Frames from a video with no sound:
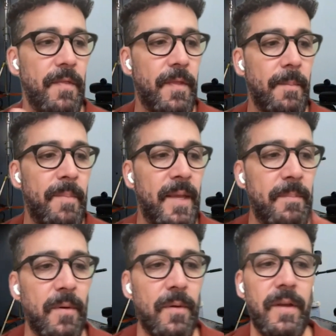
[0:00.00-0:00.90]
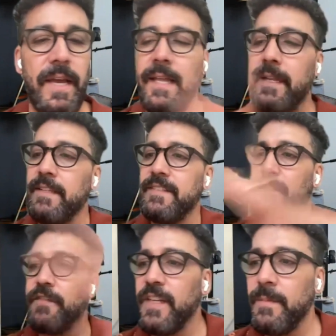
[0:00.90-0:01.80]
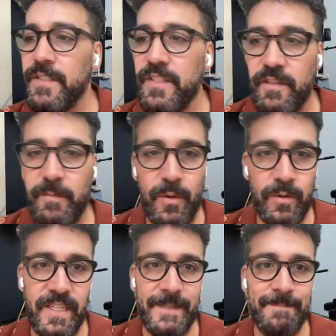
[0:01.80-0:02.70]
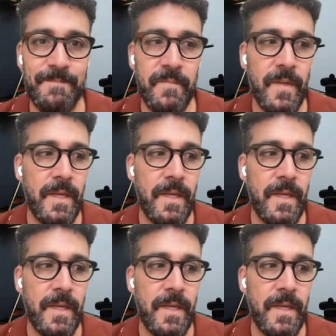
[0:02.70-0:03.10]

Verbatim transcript: the people and it's different images of Bogota.